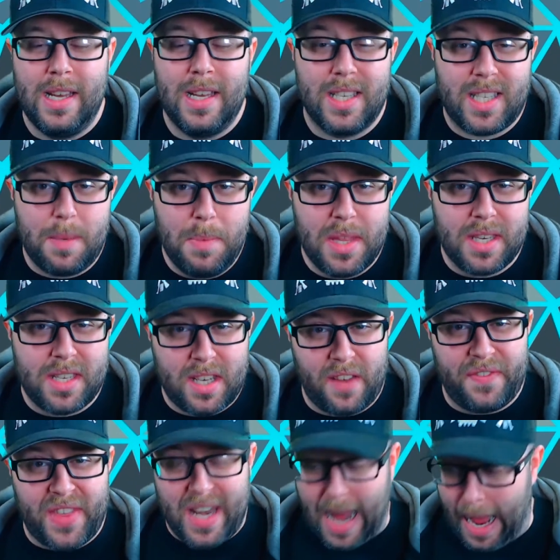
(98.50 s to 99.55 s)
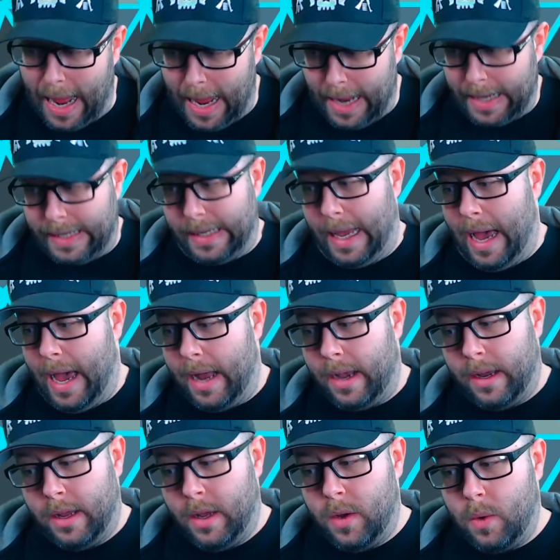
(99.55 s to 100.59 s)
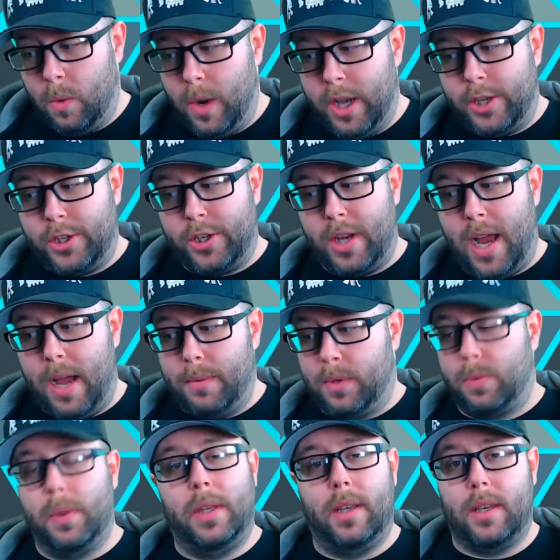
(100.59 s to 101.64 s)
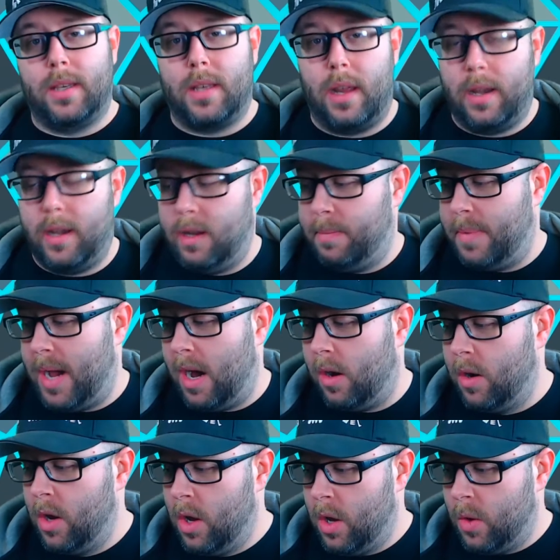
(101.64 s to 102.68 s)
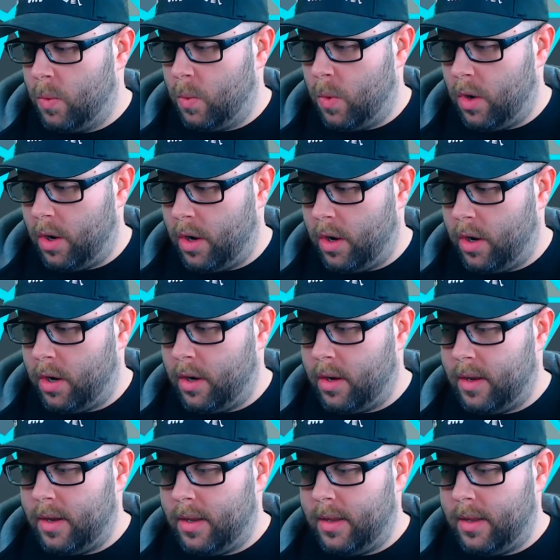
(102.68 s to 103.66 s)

Some of the stuff that I got, which I was really excited about, were